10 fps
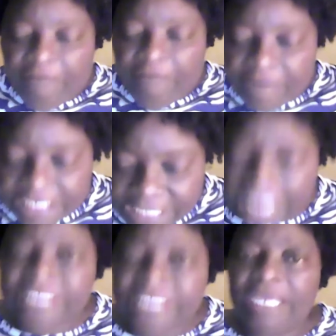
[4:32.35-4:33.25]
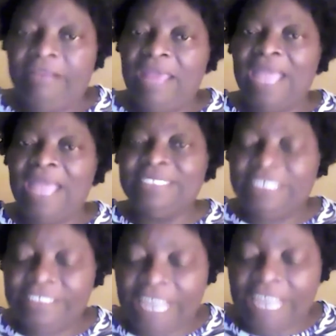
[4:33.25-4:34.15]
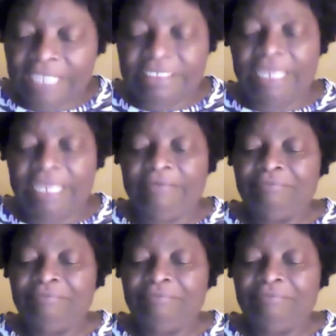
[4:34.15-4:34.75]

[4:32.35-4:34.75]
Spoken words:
rejected, and dejected.